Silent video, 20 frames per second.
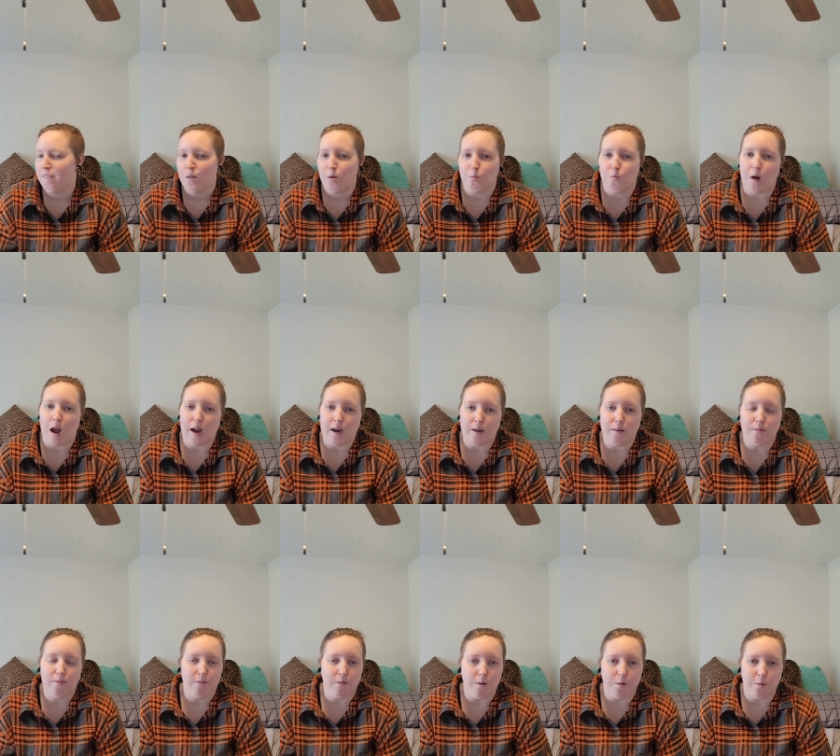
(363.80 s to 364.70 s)
rotted
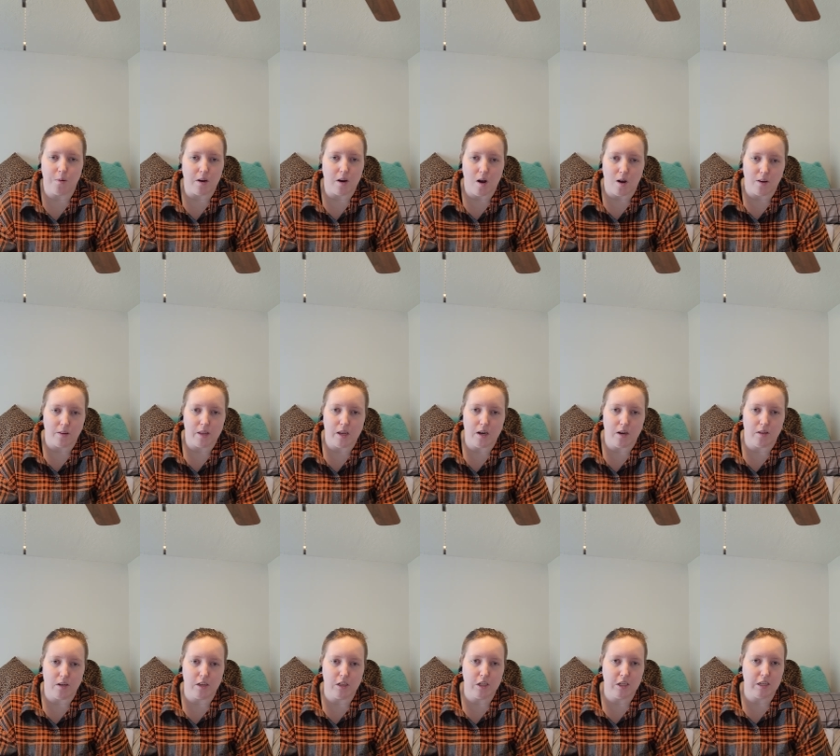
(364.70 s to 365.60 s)
food and all that
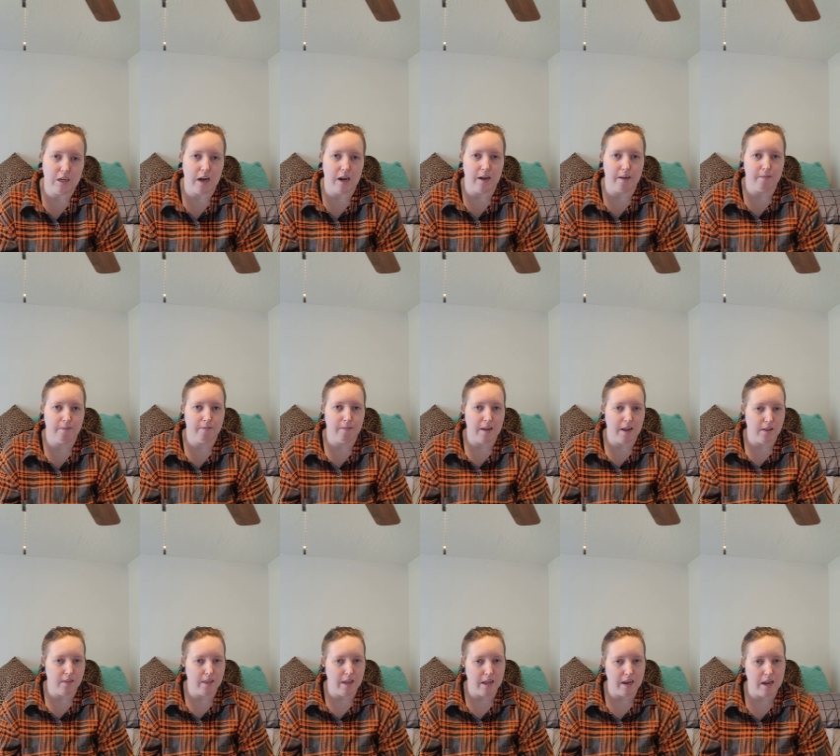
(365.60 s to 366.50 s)
other stuff.
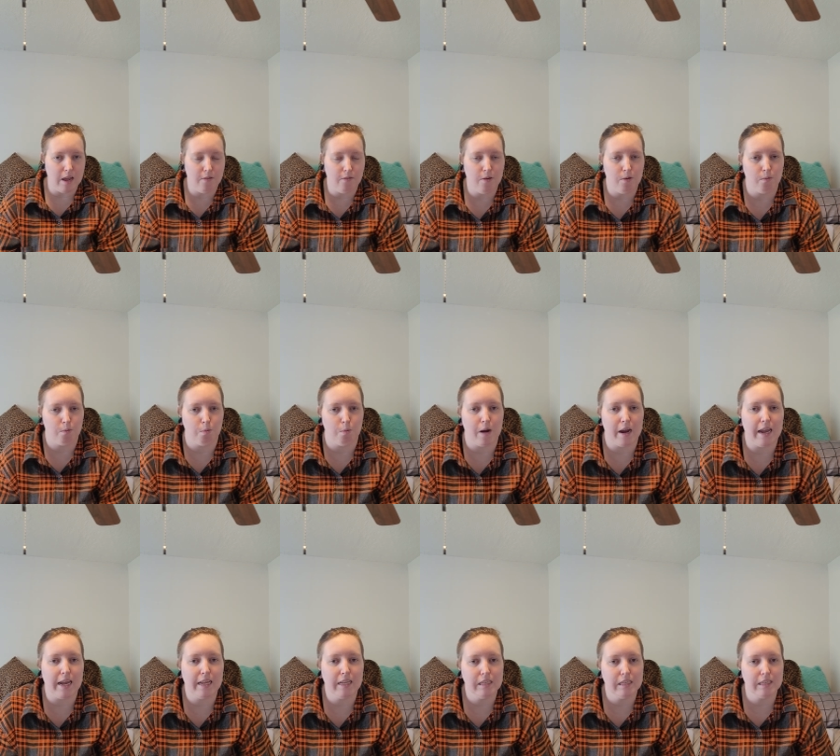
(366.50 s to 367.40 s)
And then if it
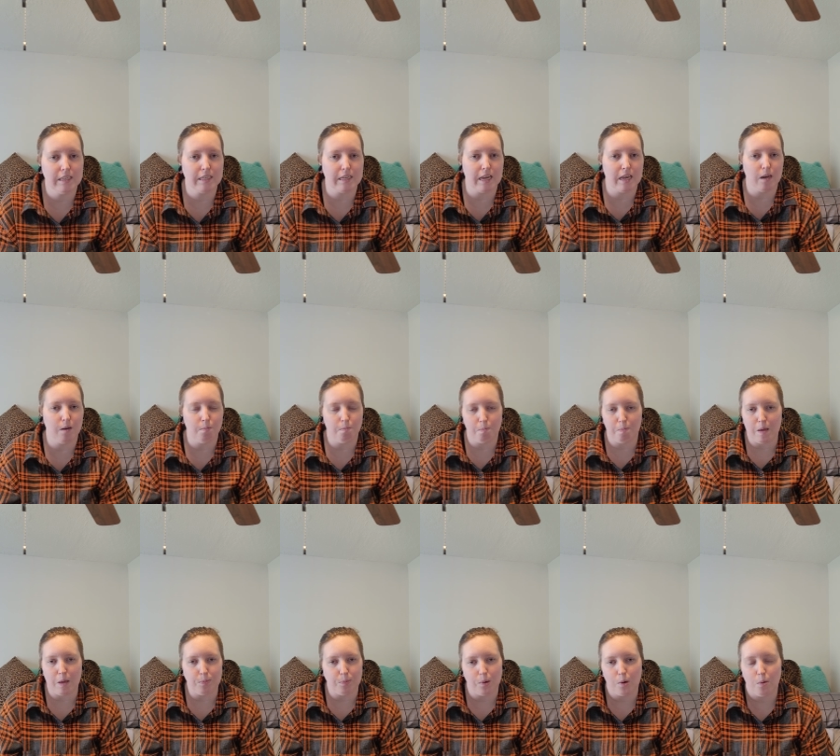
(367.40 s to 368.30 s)
rains and
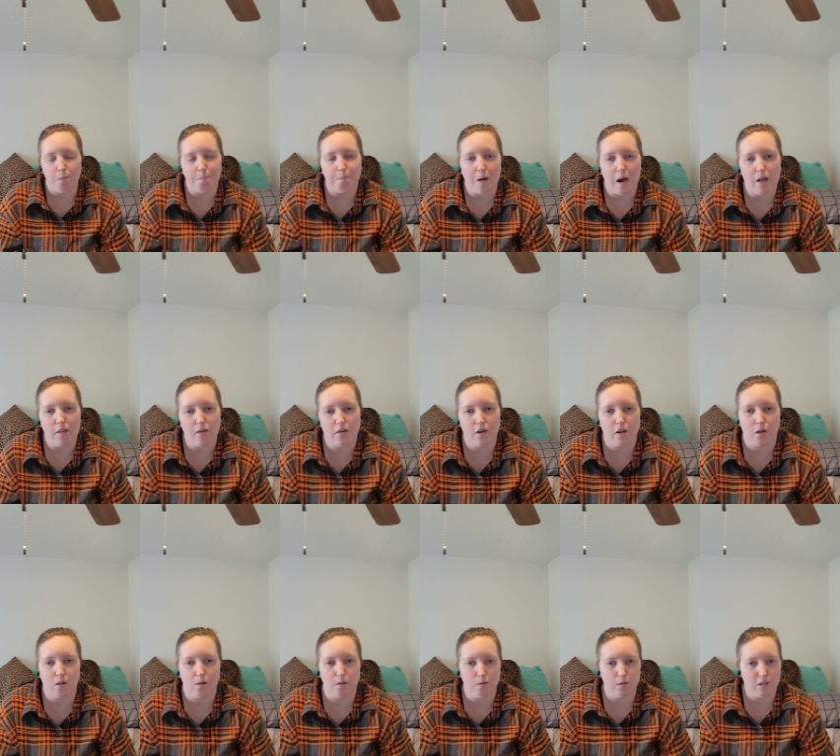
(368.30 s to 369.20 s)
people don't bother to
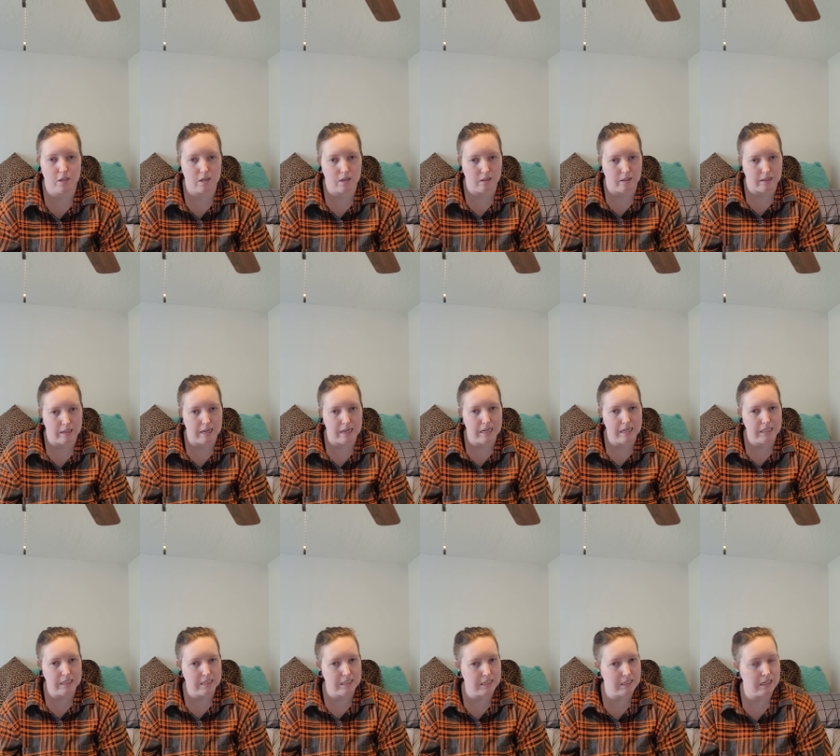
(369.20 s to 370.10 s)
close their
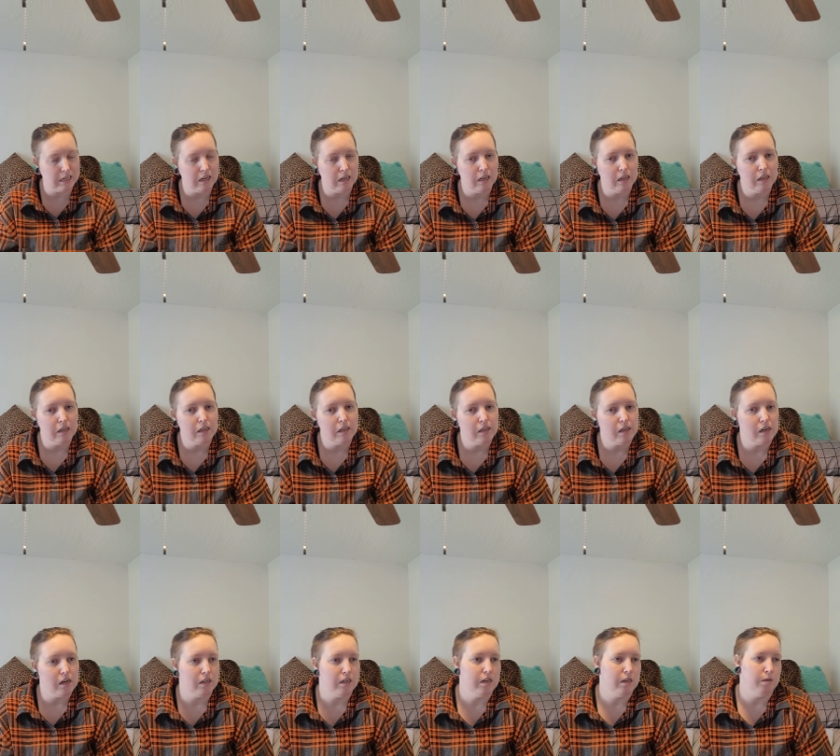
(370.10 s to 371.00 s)
lids,
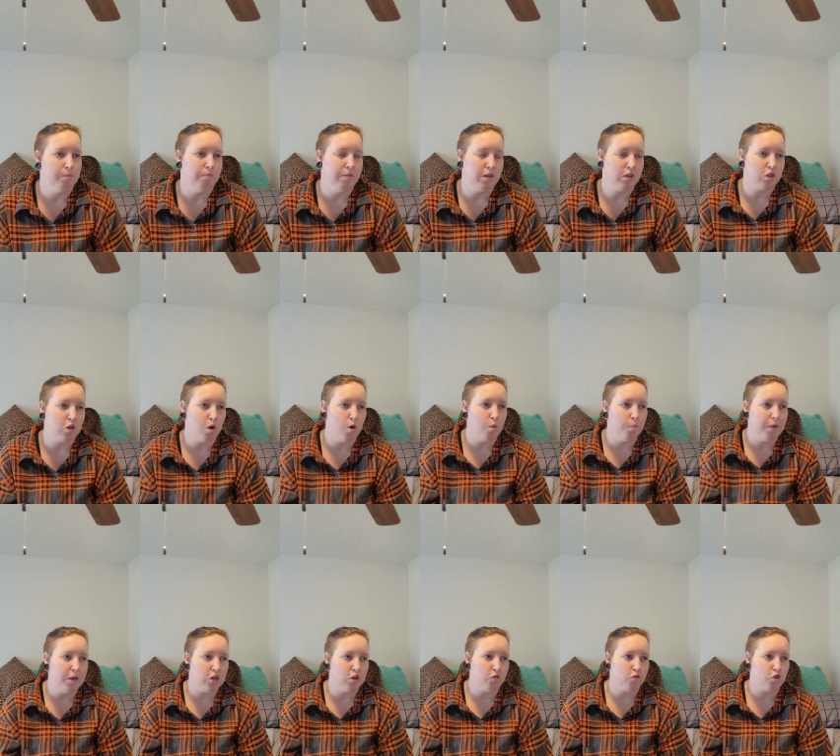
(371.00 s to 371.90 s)
there's a whole
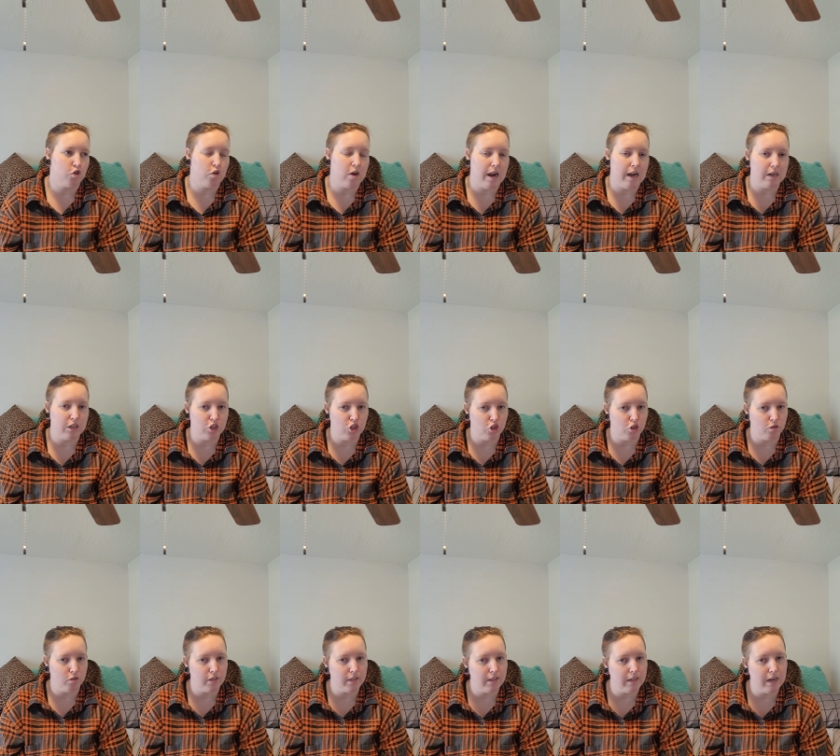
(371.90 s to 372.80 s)
bunch of trash
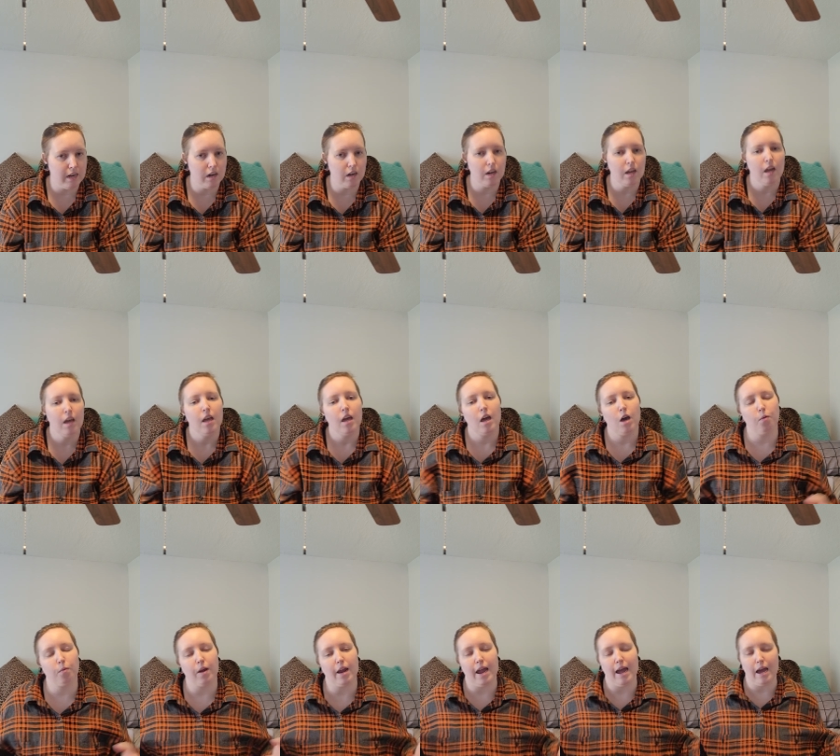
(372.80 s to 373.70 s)
juice in there. And
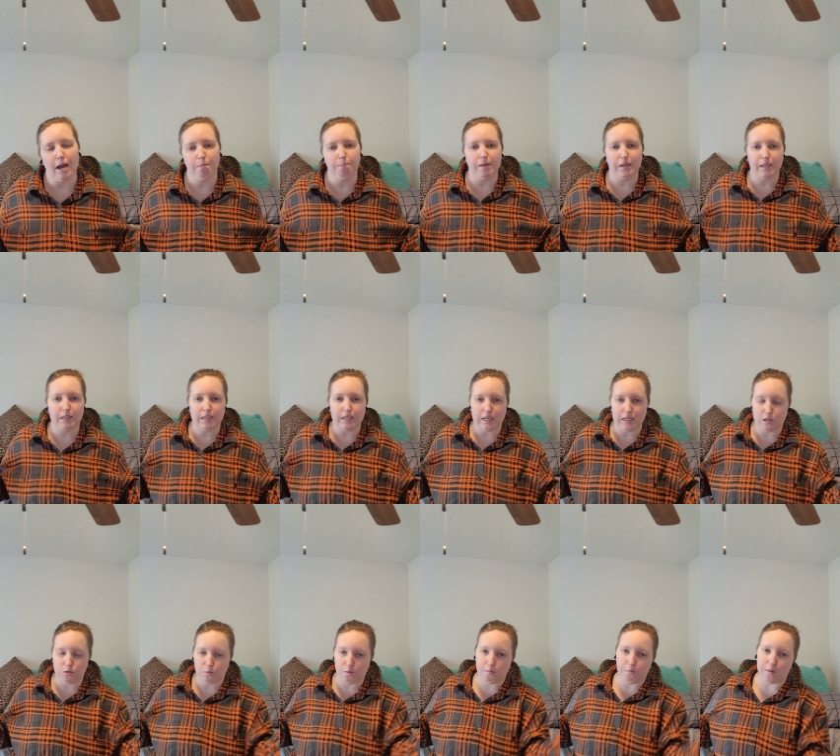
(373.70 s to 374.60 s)
what happens
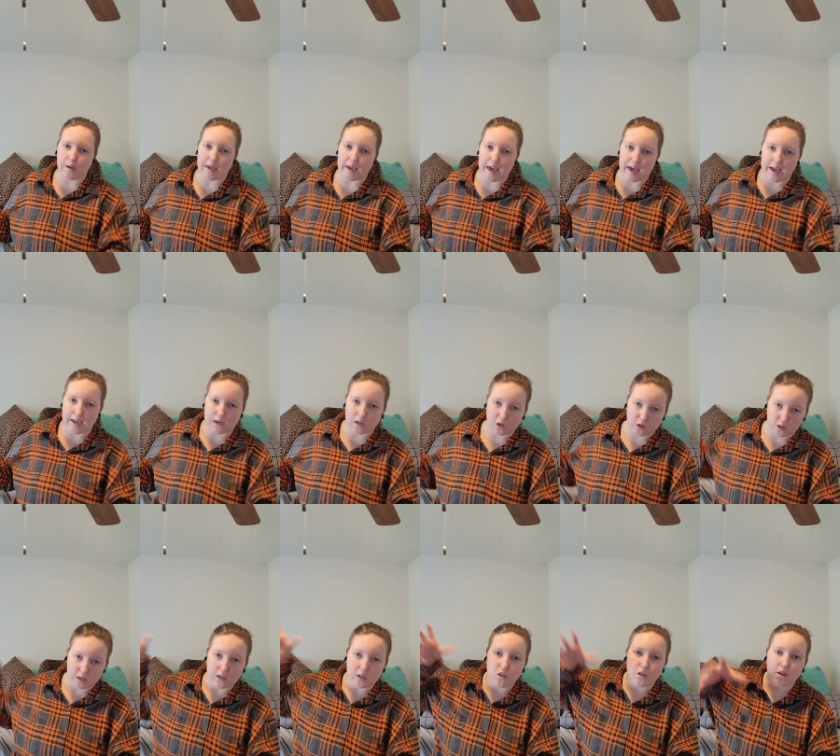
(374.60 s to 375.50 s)
is when we
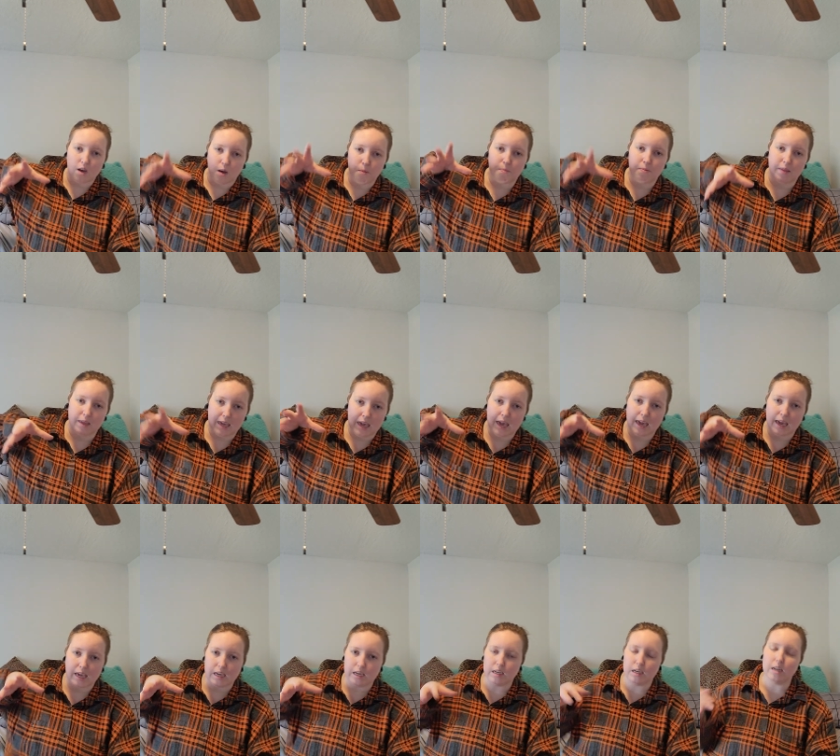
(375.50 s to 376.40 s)
actually dump the
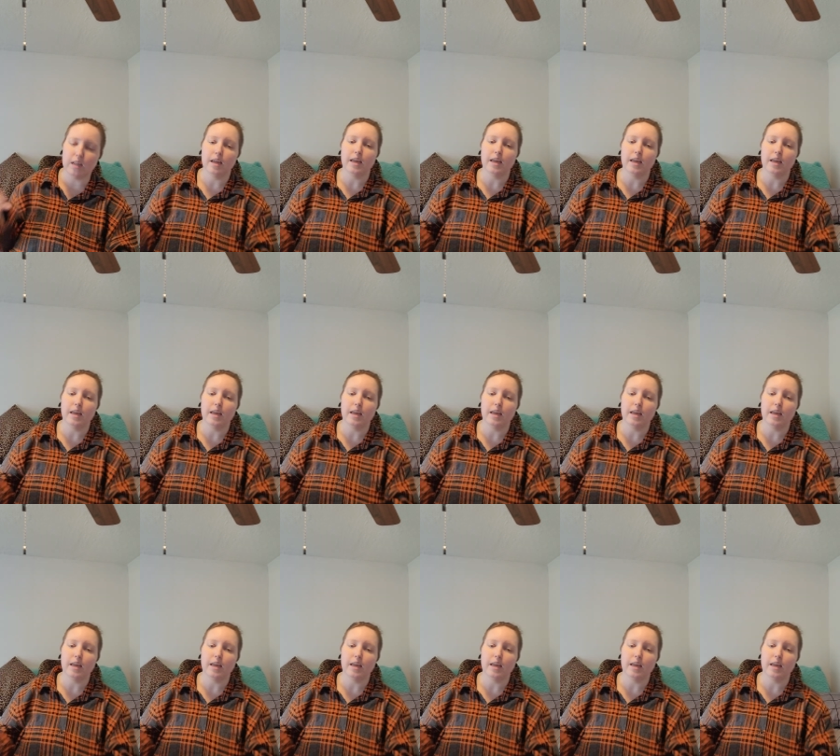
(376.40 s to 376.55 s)
can,